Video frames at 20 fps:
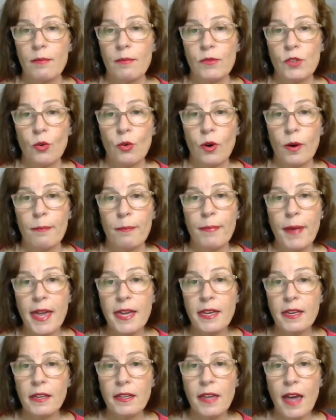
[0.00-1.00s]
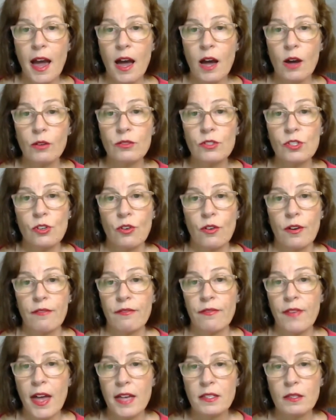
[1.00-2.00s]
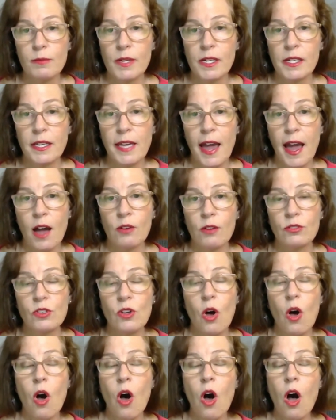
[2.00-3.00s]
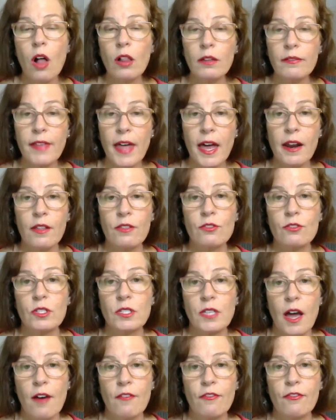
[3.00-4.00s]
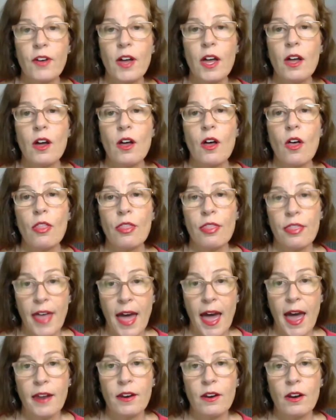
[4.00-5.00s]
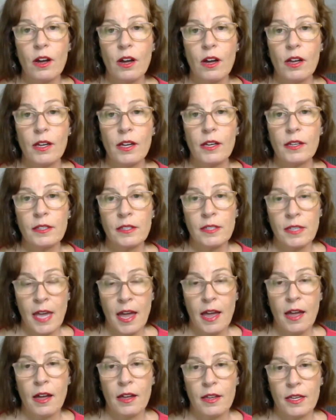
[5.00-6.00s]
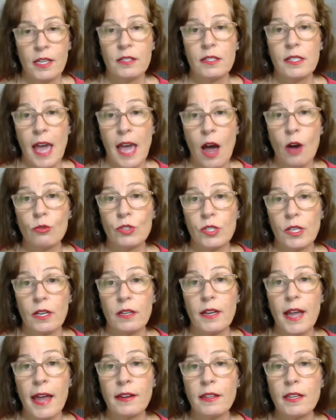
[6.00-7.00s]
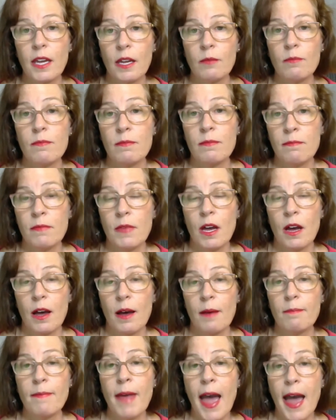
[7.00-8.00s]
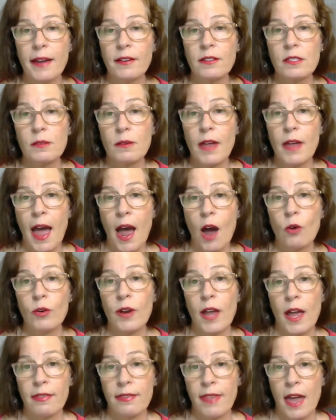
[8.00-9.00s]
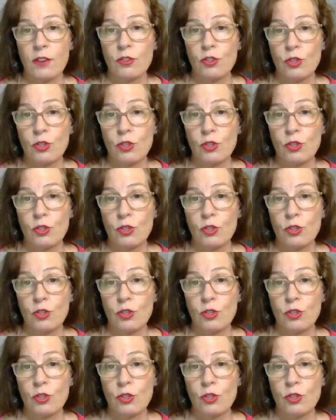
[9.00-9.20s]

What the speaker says: your bank accounts, your investment accounts, all of that other stuff that is counted and can max out at that